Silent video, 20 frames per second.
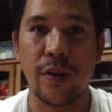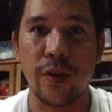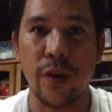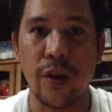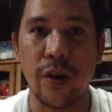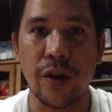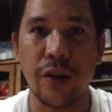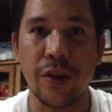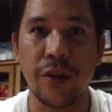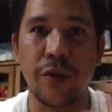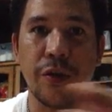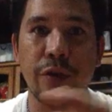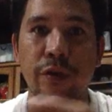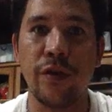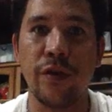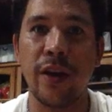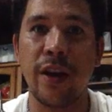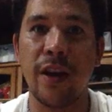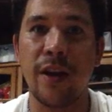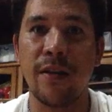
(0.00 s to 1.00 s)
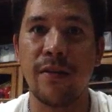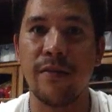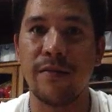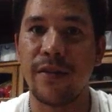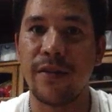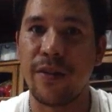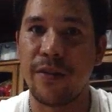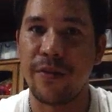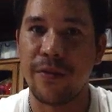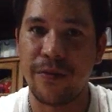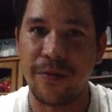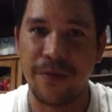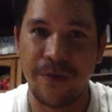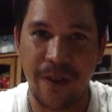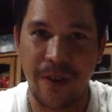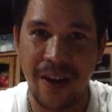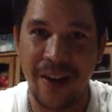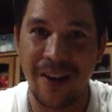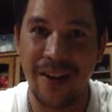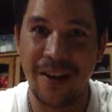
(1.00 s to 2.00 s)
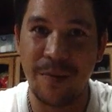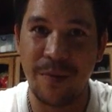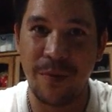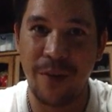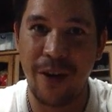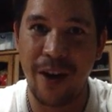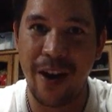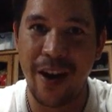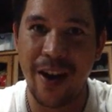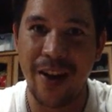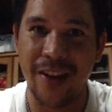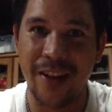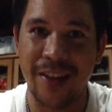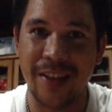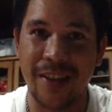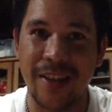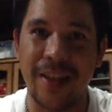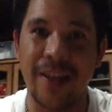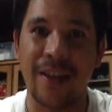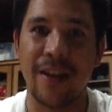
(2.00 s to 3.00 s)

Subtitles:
yours truly, fairly priced,